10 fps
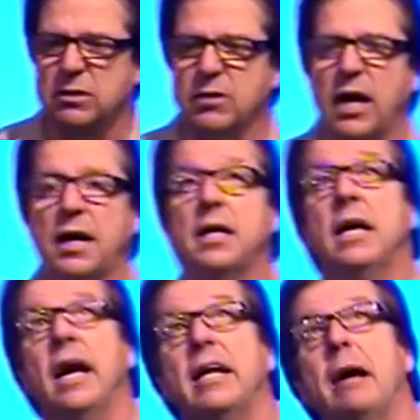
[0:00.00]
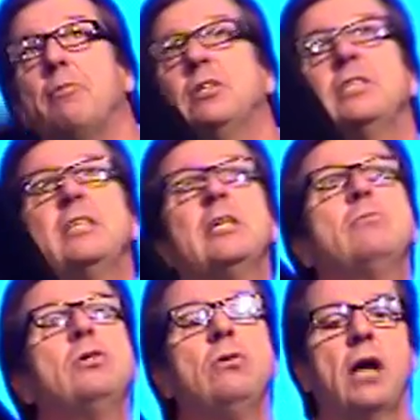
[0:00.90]
of God and I present
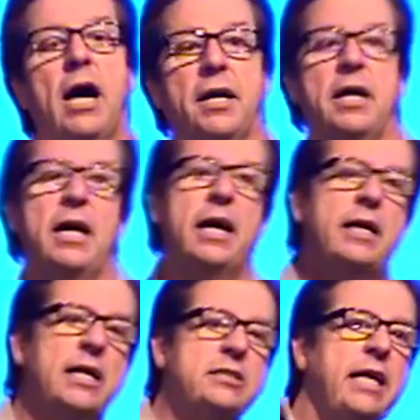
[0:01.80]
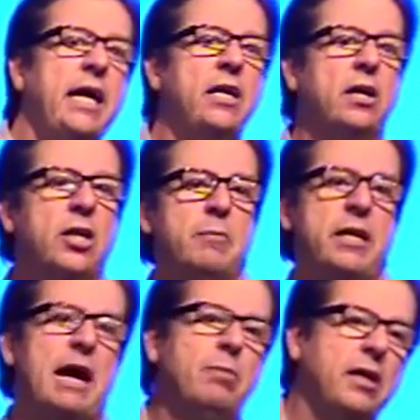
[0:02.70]
them to God and I stand on them
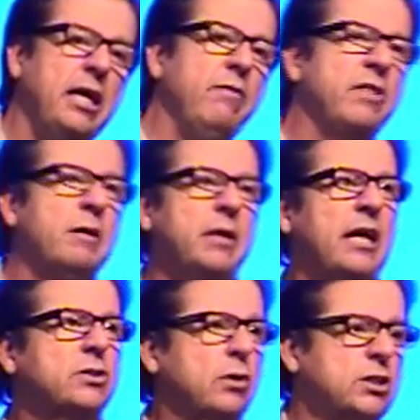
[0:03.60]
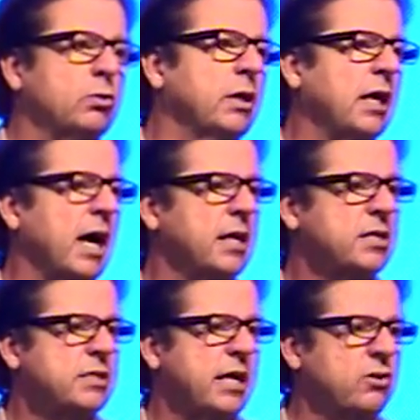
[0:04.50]
and I believe them and I trust what God
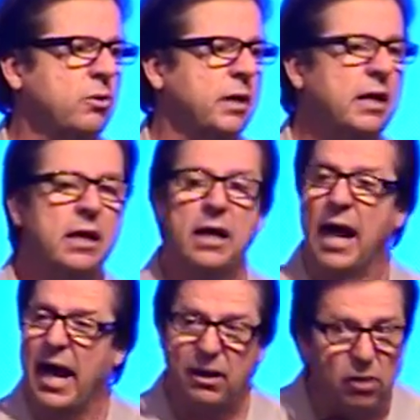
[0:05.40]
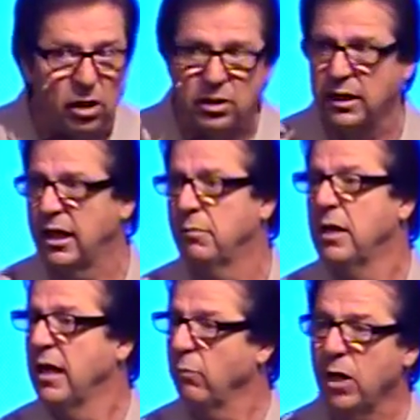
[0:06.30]
has said to me. I look to Him.
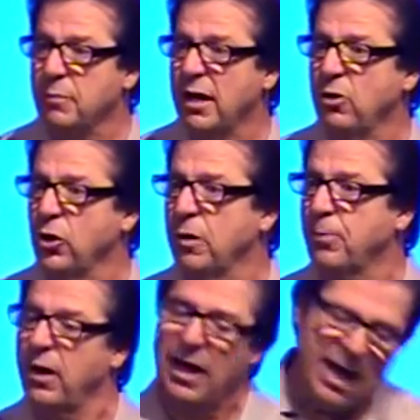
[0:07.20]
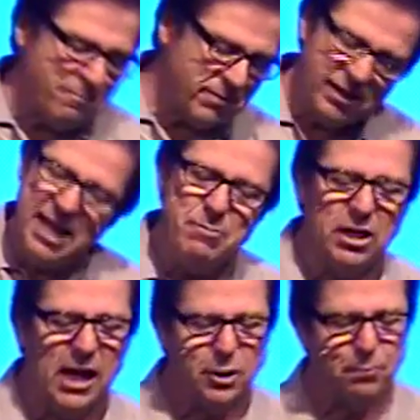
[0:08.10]
What am I doing in prayer? I'm claiming
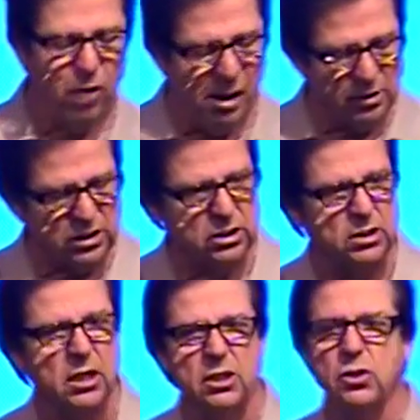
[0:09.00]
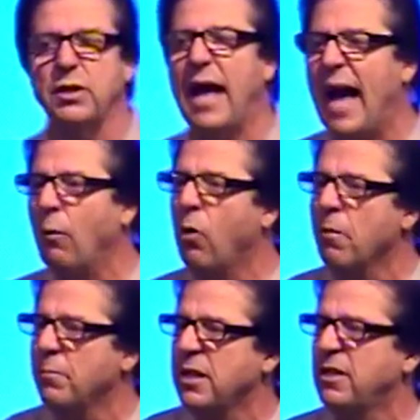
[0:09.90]
God's promises so that I
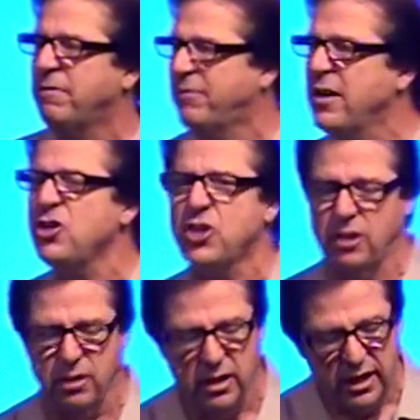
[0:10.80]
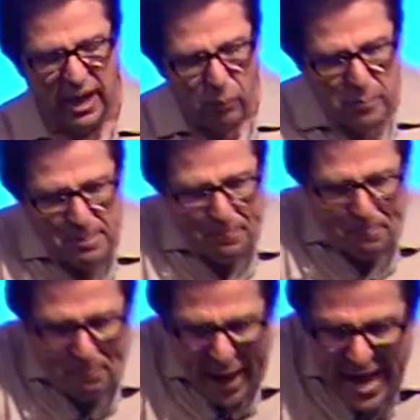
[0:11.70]
won't be deficient and I won't be
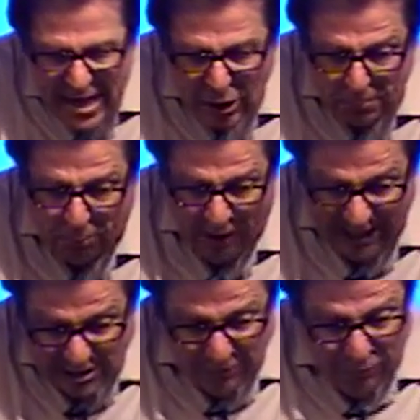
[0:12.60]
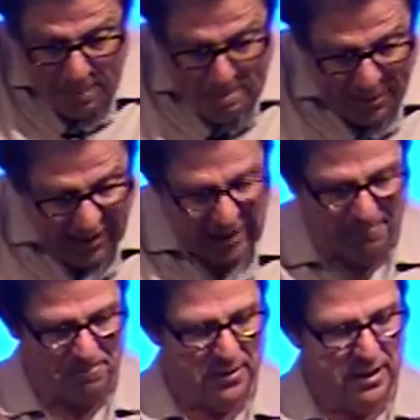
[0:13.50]
paying the price of rebellion.